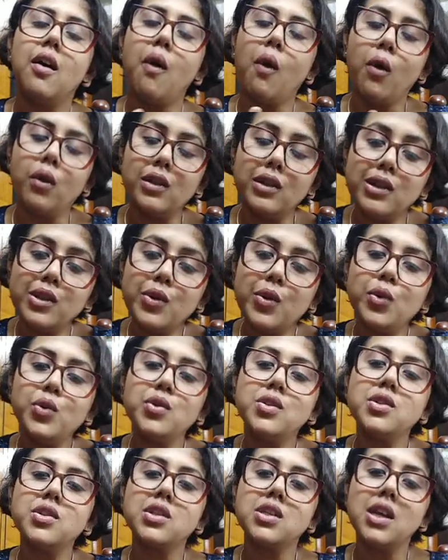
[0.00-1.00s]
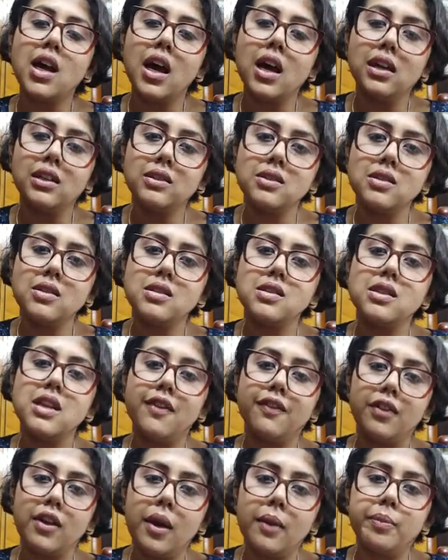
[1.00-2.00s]
although starts
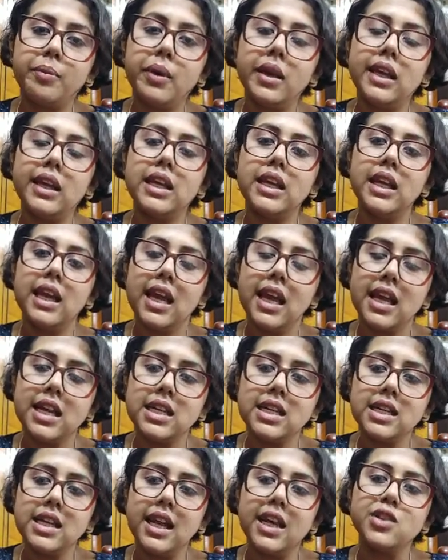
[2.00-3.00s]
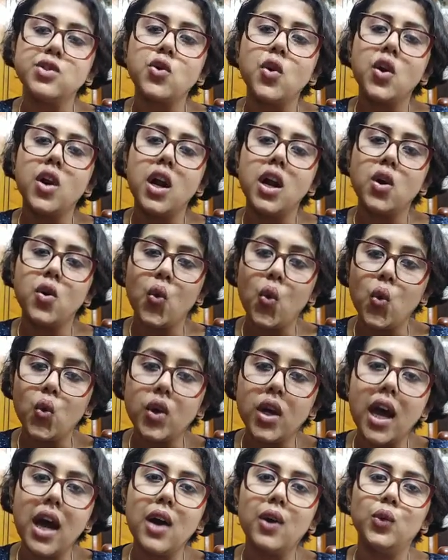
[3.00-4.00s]
developing in his or her
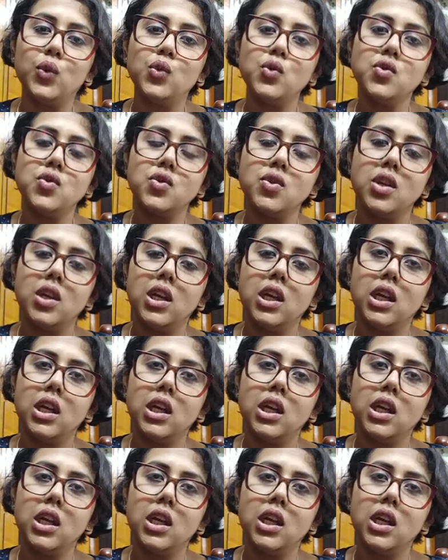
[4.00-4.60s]
own house,